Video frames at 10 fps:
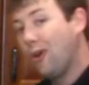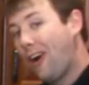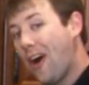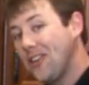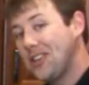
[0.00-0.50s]

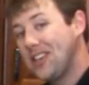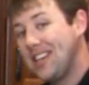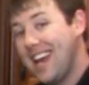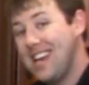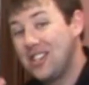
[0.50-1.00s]
cause it to
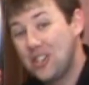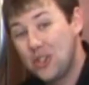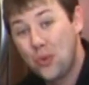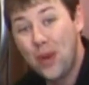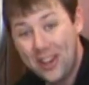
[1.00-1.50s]
taste
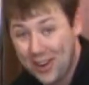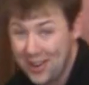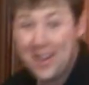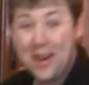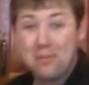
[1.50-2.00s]

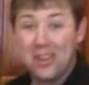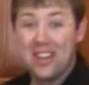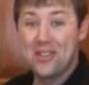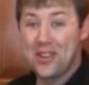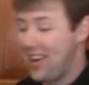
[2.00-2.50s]
sweeter,
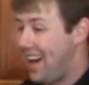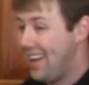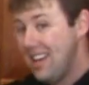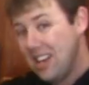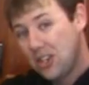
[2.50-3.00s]
believe it or
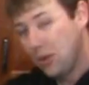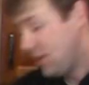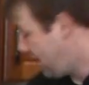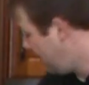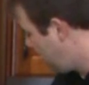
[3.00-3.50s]
not. So we'll
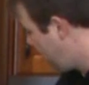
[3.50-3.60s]
take just a